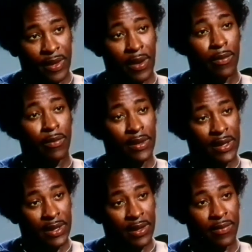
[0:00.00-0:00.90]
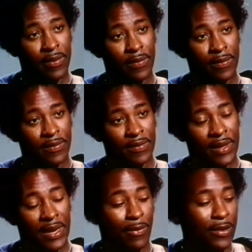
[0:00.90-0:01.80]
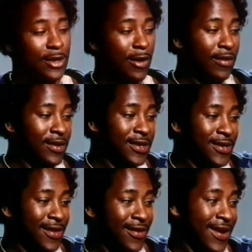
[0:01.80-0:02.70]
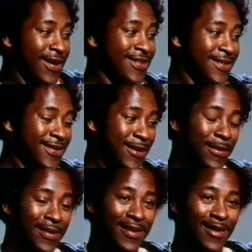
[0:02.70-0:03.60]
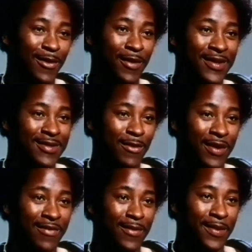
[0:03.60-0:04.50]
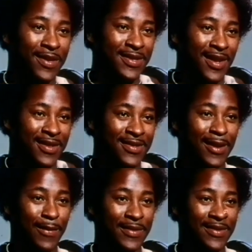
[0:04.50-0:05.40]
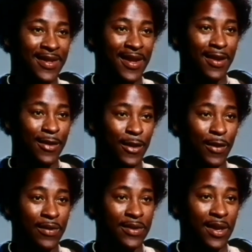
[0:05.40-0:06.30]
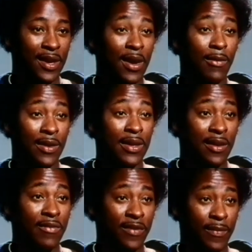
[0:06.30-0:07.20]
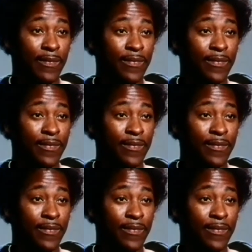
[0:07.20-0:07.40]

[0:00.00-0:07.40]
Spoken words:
I really love you. And we told each other, I guess, in some ways or whatever, but it's not the same as saying, saying, hey, I really love you.